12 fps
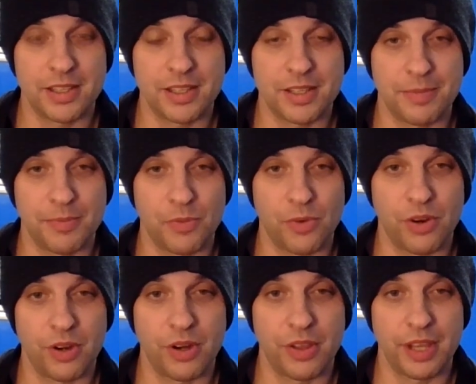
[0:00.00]
It's
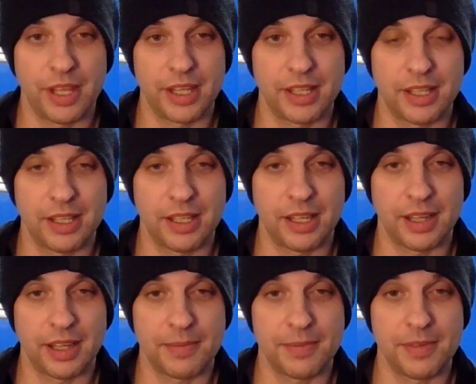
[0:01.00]
more that
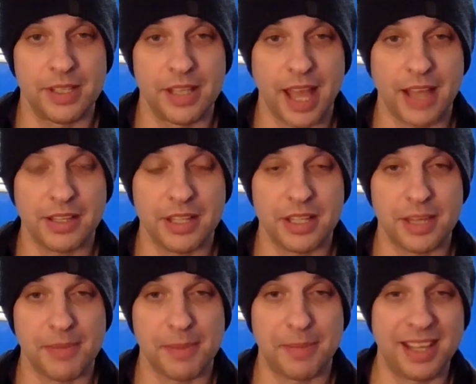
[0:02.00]
I accidentally
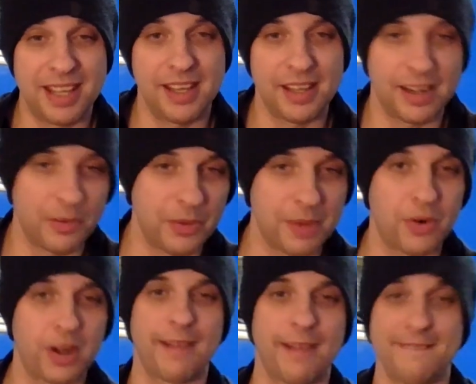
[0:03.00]
stuck my pinky in it one
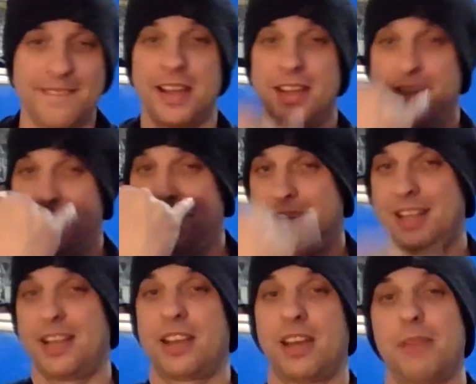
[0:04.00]
morning
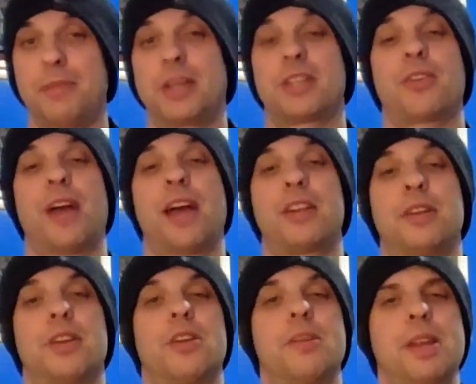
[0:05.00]
and got a big scratch.
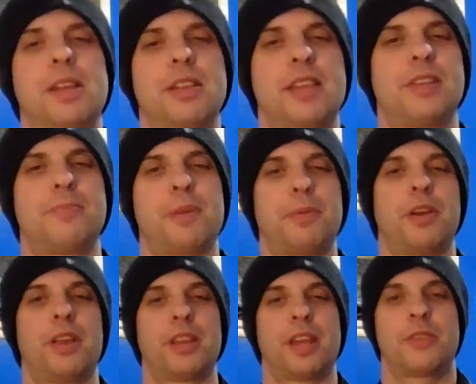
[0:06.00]
Okay, but that's probably
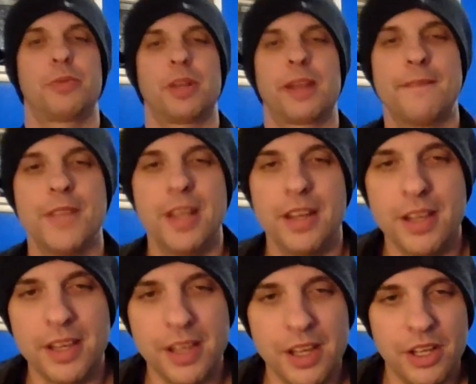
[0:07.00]
not that thrilling.
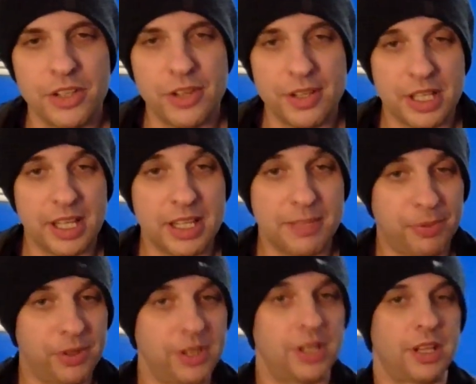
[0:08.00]
So let's
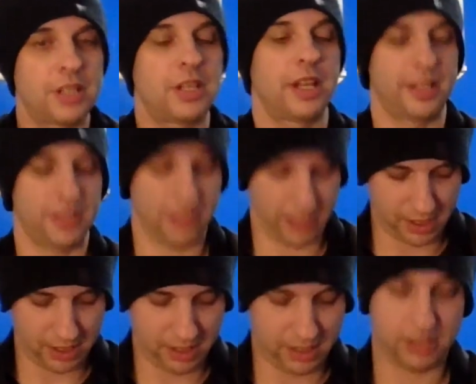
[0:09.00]
put this lens
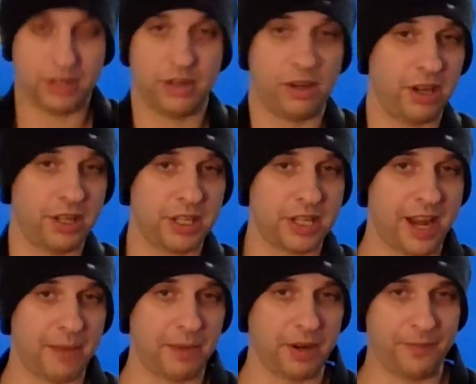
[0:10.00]
on this
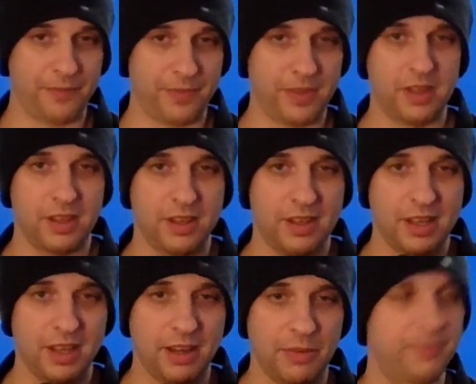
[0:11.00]
camera,
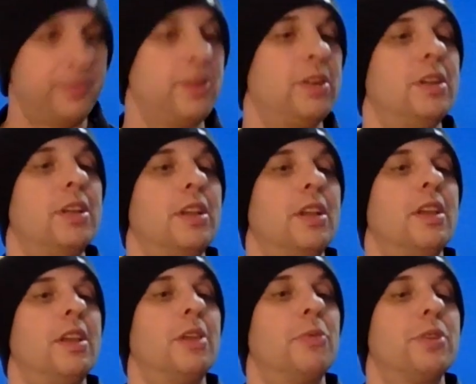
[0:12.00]
and
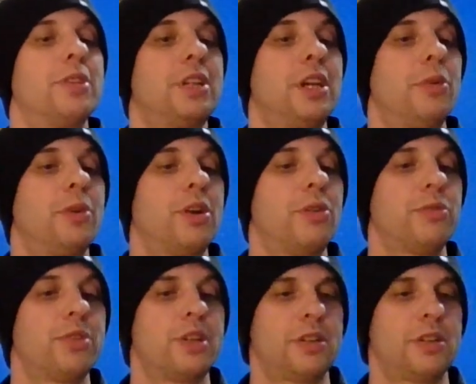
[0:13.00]
we'll see how it goes